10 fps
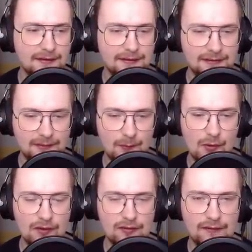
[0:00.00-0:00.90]
some more
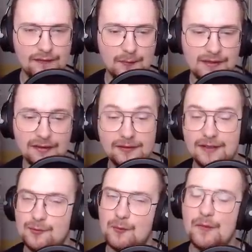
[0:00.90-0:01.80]
crafting materials. That's
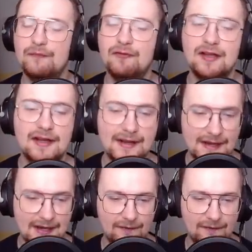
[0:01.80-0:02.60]
what we're really here